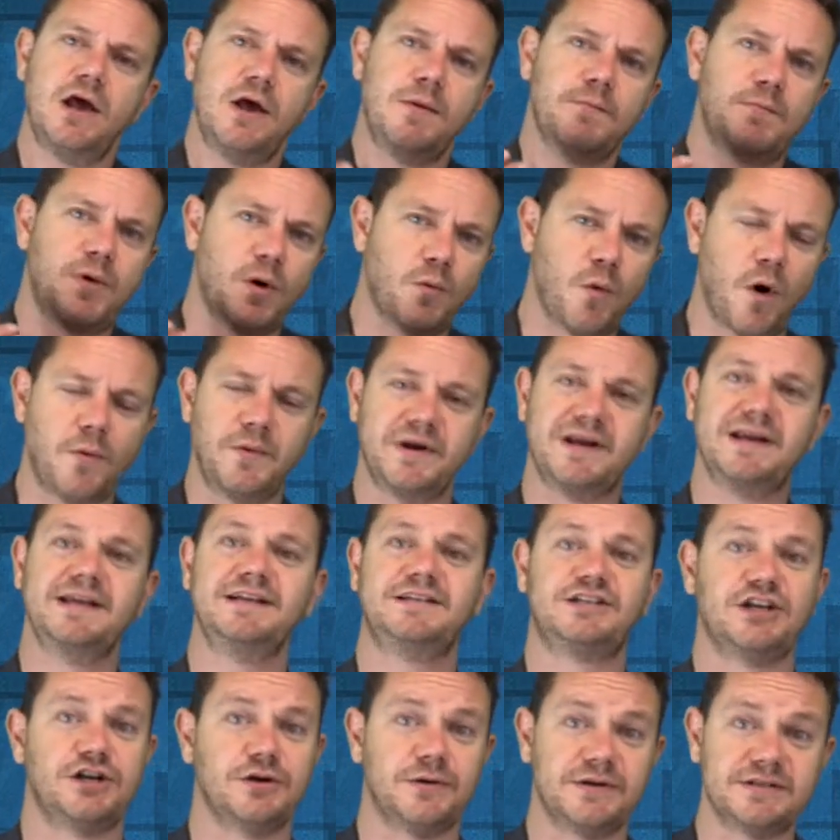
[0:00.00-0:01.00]
But what we
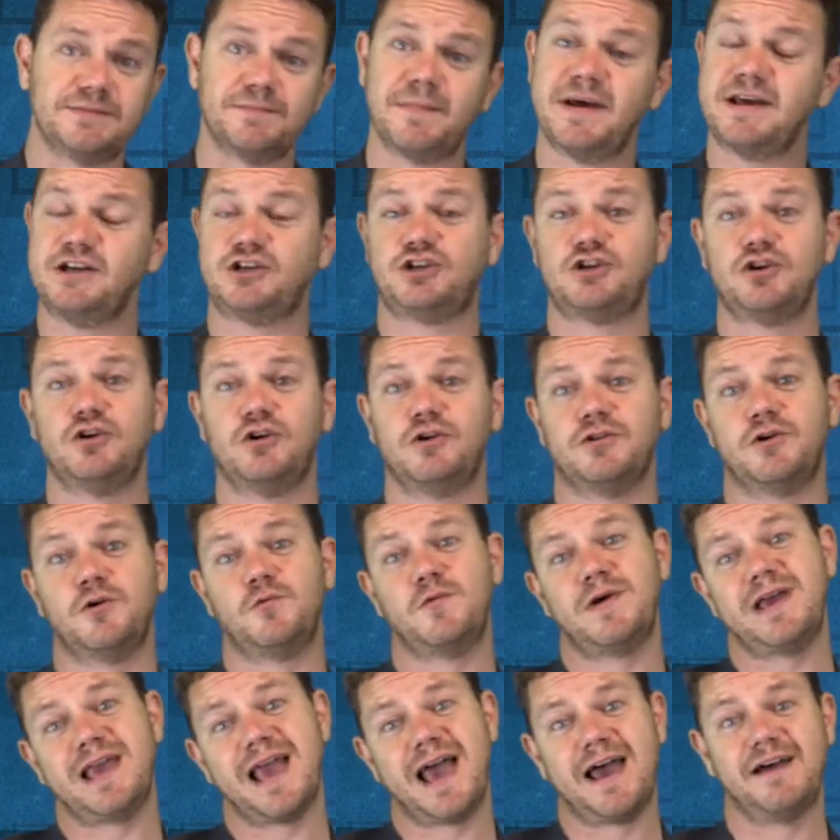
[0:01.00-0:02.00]
need to do is make sure that
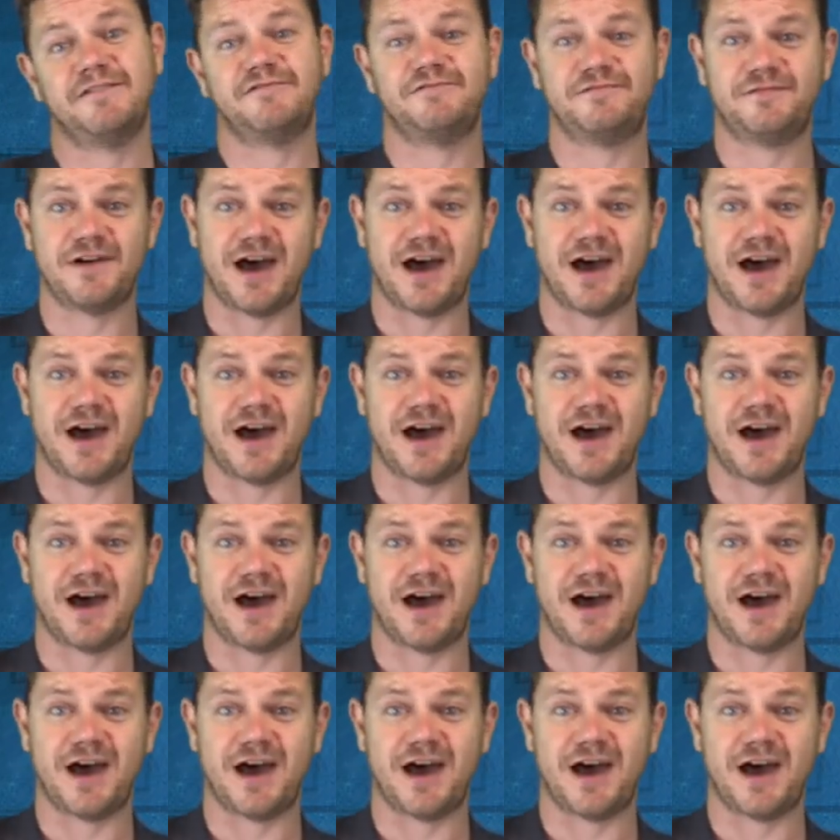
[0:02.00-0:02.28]
we have